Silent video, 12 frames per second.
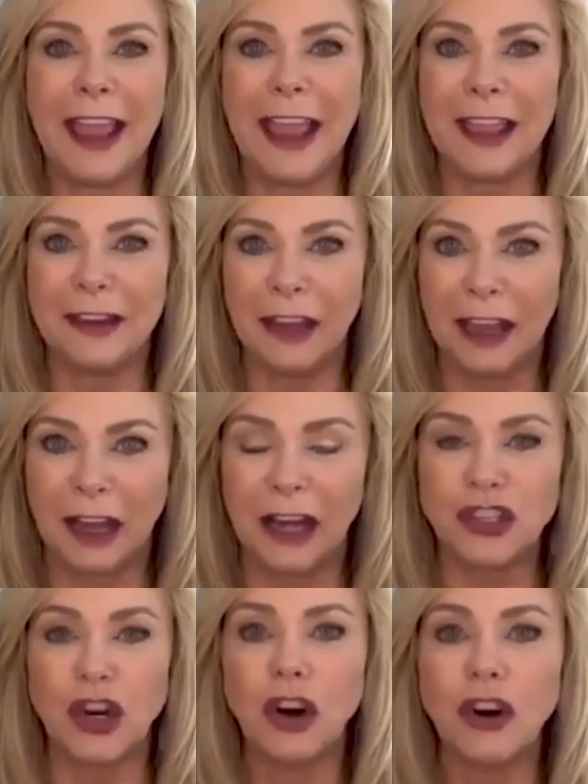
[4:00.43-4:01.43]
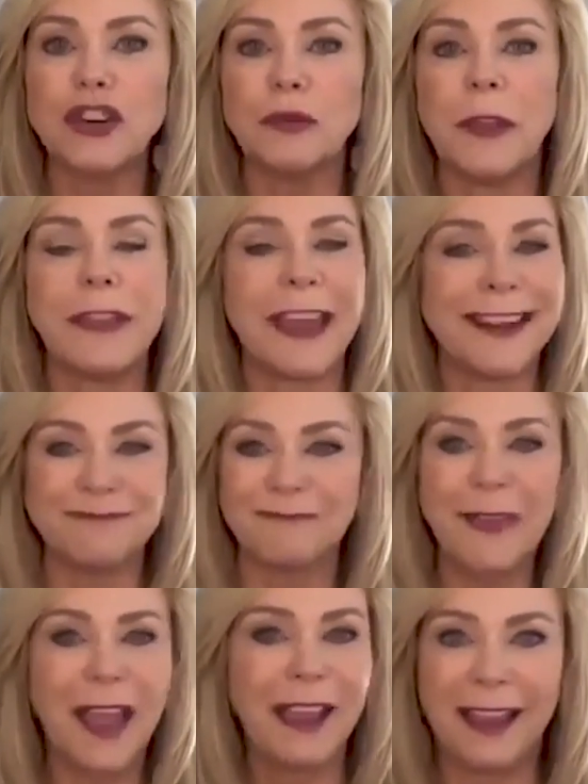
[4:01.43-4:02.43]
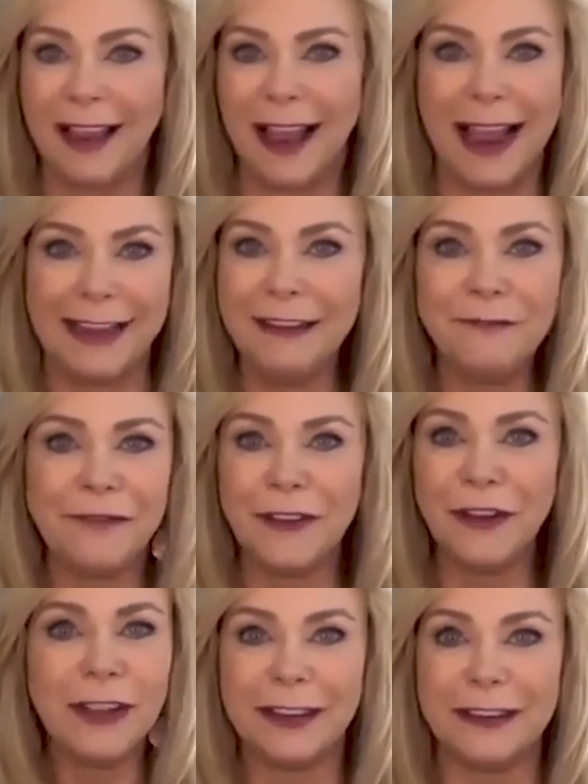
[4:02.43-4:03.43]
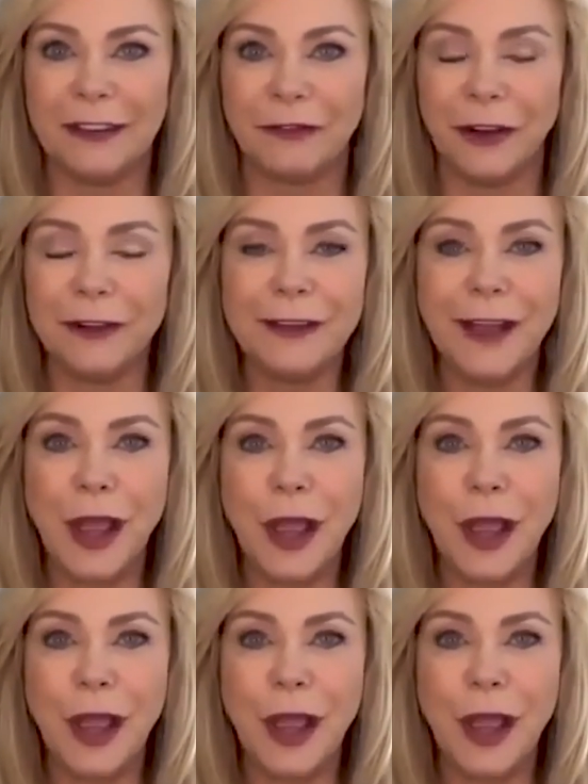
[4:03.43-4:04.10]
and, and I charge her with that. I didn't feel any different.